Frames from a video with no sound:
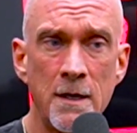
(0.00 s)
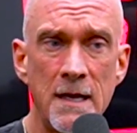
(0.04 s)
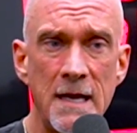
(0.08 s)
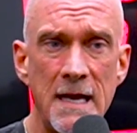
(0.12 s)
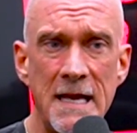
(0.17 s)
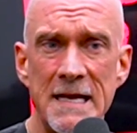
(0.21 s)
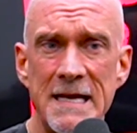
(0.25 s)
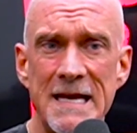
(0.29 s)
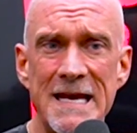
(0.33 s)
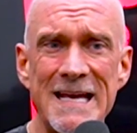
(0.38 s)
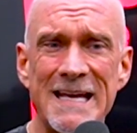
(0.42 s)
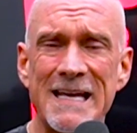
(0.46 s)

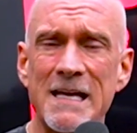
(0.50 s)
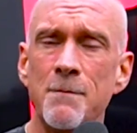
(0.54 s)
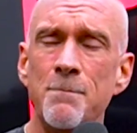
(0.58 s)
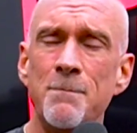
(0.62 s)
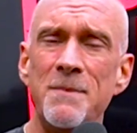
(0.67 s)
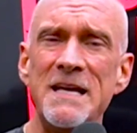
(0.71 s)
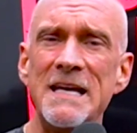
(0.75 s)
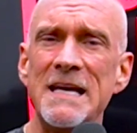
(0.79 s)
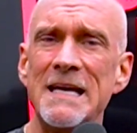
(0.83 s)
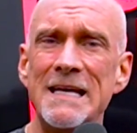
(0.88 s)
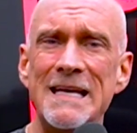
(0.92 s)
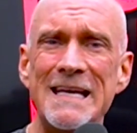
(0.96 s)
It, it, can
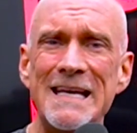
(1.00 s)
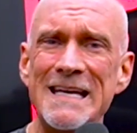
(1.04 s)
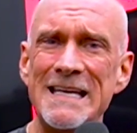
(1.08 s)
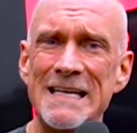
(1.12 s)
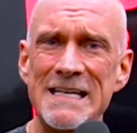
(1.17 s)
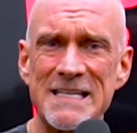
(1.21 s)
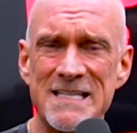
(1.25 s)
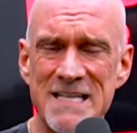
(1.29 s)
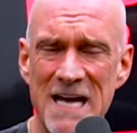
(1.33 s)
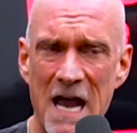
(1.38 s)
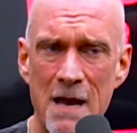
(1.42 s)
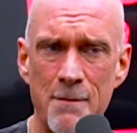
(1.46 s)
be at
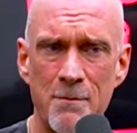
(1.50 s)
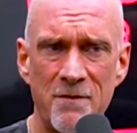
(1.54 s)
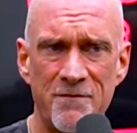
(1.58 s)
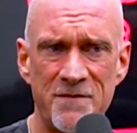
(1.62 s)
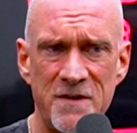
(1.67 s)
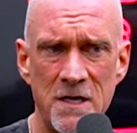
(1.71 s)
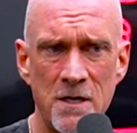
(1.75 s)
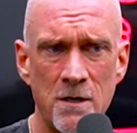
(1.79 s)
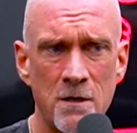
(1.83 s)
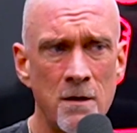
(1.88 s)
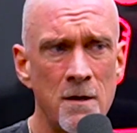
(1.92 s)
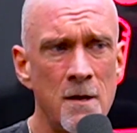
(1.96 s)
any time of
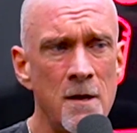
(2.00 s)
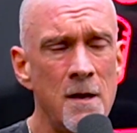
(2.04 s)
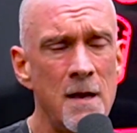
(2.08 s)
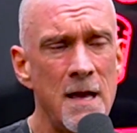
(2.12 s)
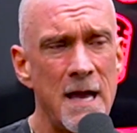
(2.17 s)
year.